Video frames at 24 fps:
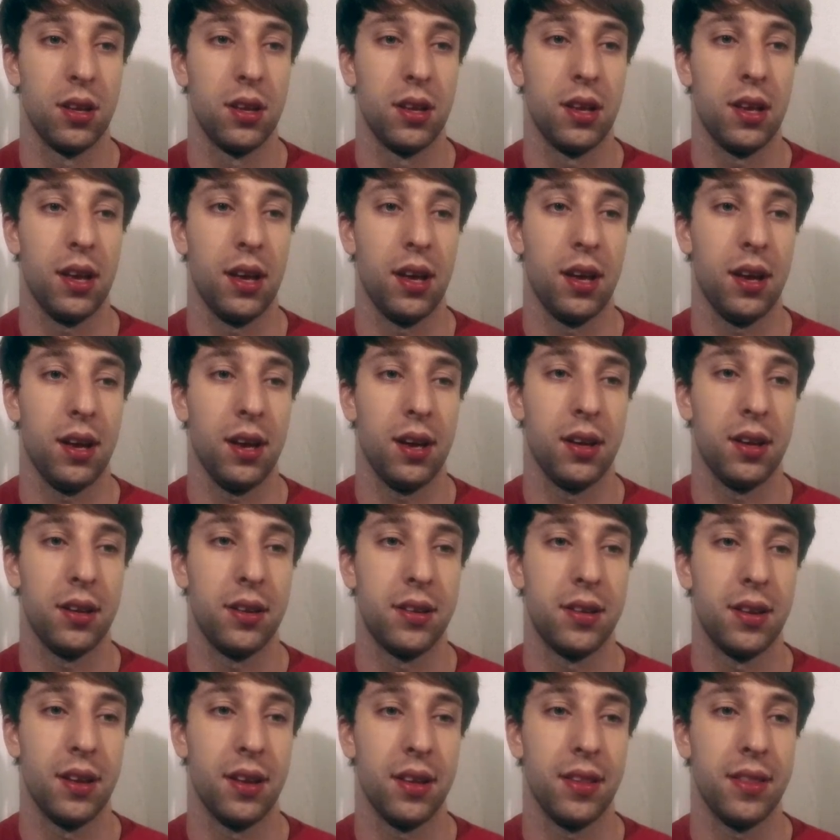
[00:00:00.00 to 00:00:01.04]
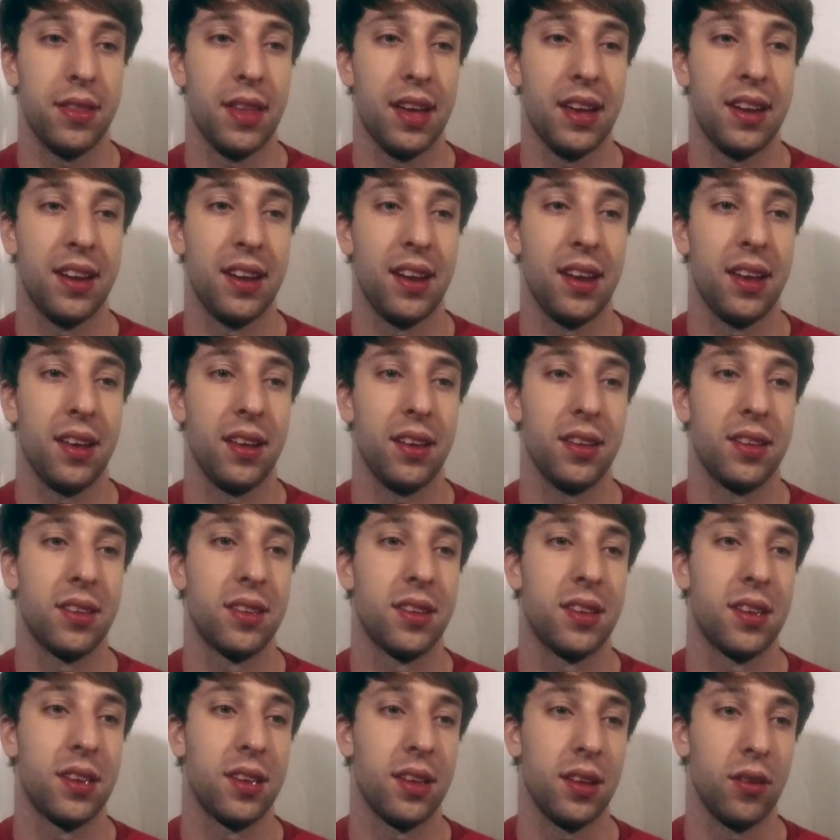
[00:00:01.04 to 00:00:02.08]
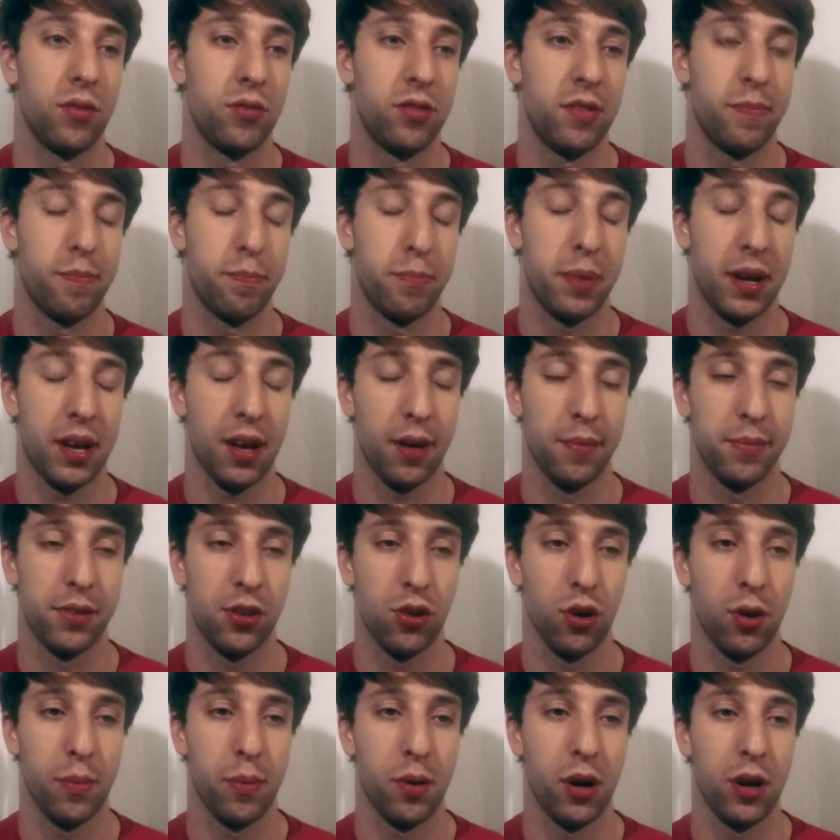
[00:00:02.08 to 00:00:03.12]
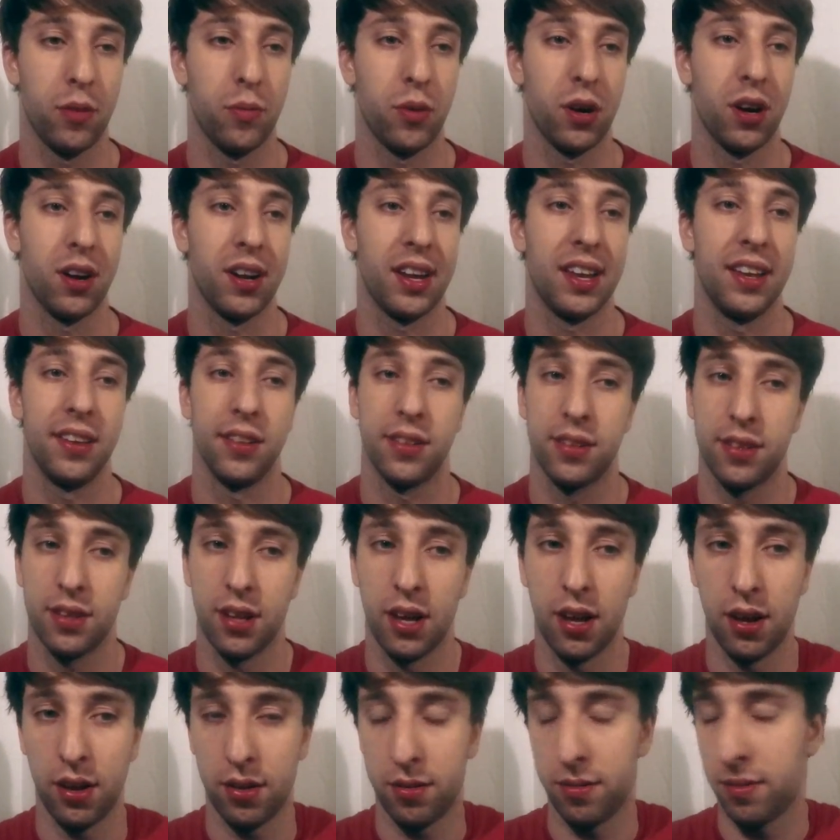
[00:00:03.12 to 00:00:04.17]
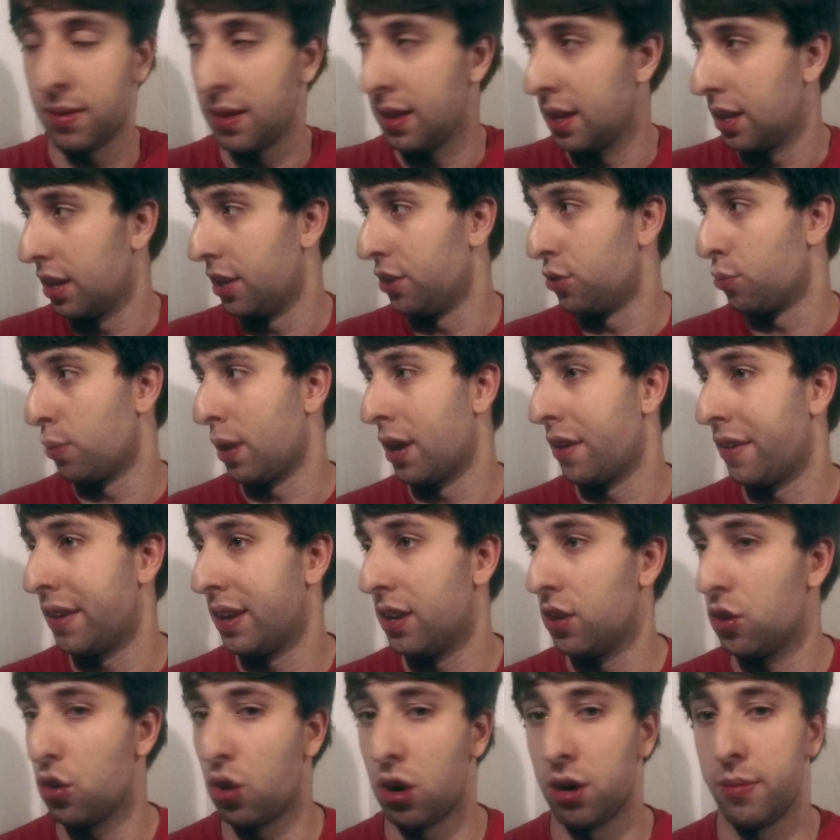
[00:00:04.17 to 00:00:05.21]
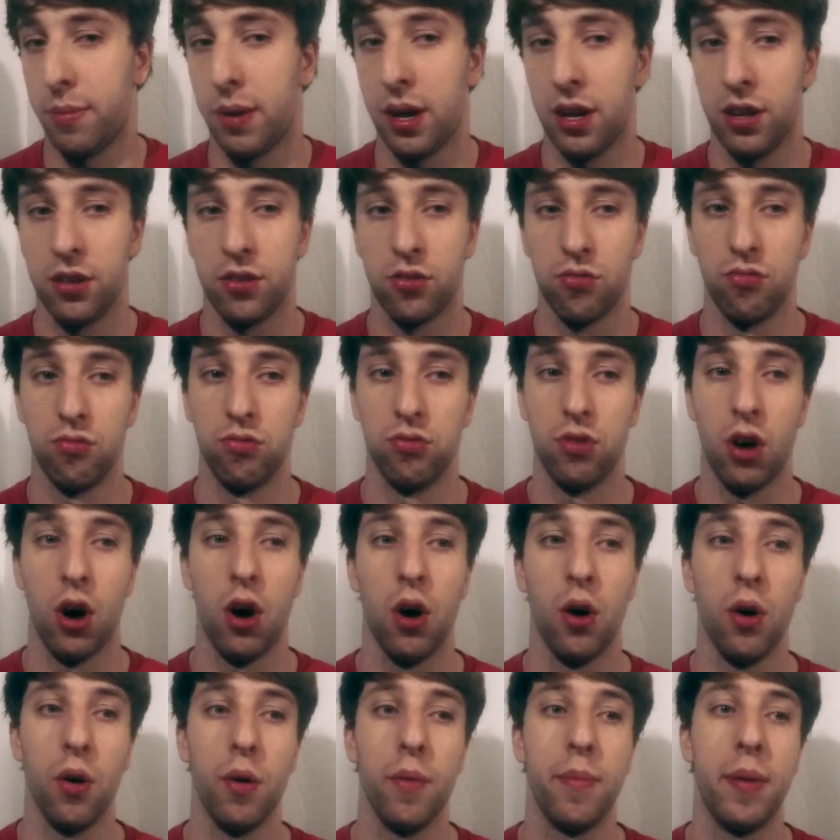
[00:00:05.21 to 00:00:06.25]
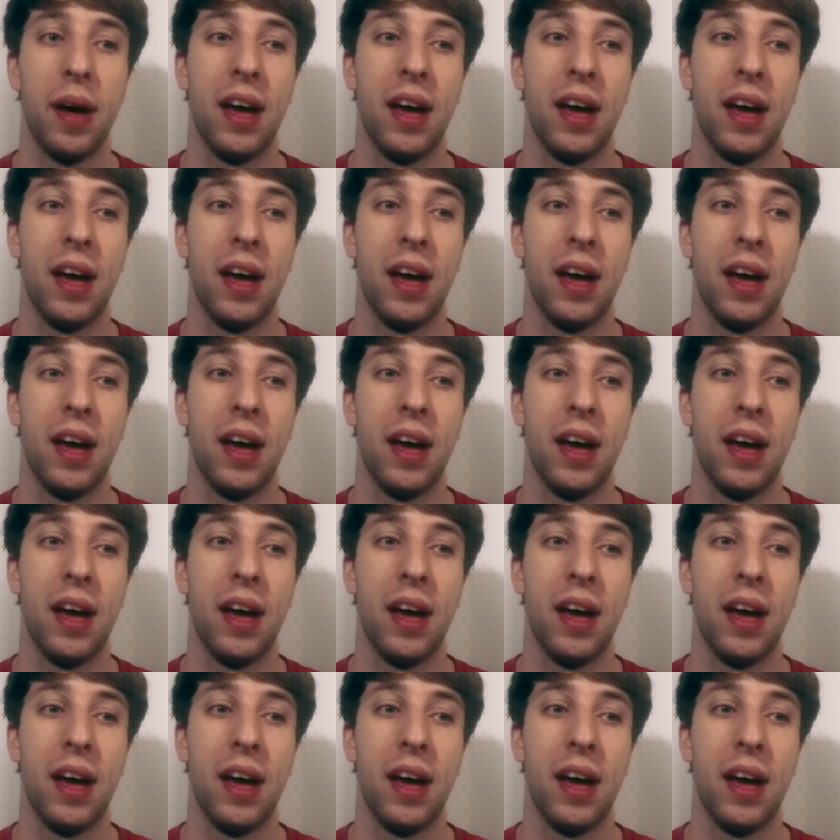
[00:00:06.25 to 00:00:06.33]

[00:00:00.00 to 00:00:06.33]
And then it becomes to a point where he's wearing Norma's robe.